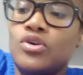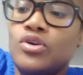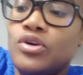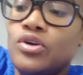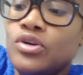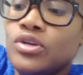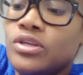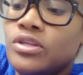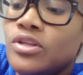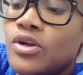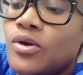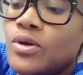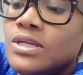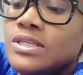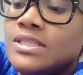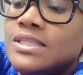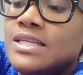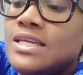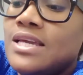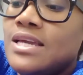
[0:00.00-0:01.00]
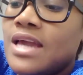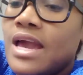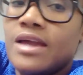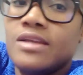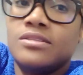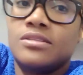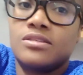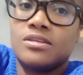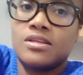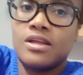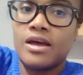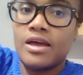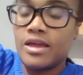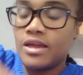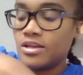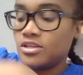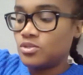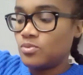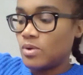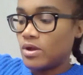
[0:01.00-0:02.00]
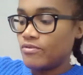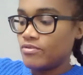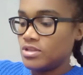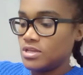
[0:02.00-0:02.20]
or you know, he's getting to that age where he